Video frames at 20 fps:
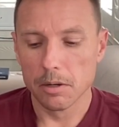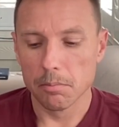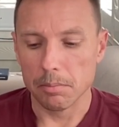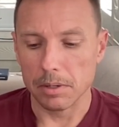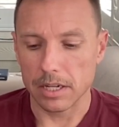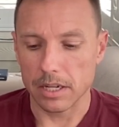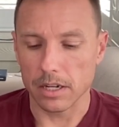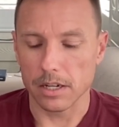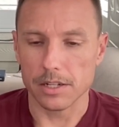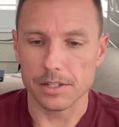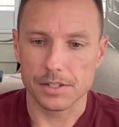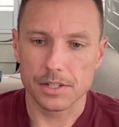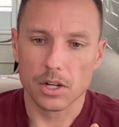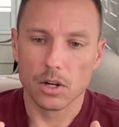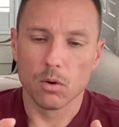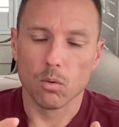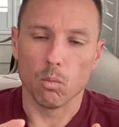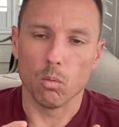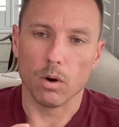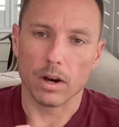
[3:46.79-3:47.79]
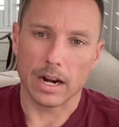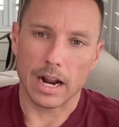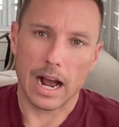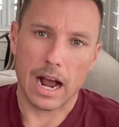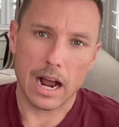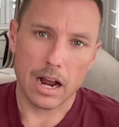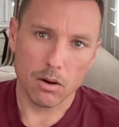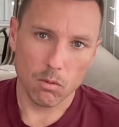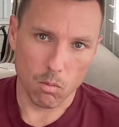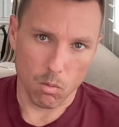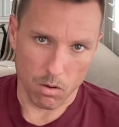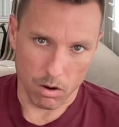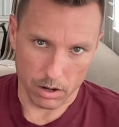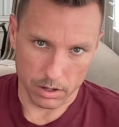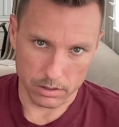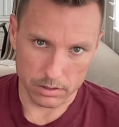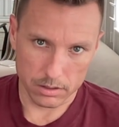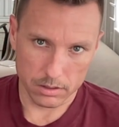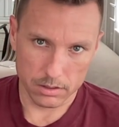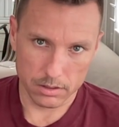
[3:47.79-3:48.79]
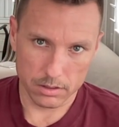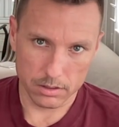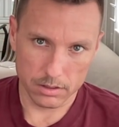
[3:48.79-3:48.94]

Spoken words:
because what I want,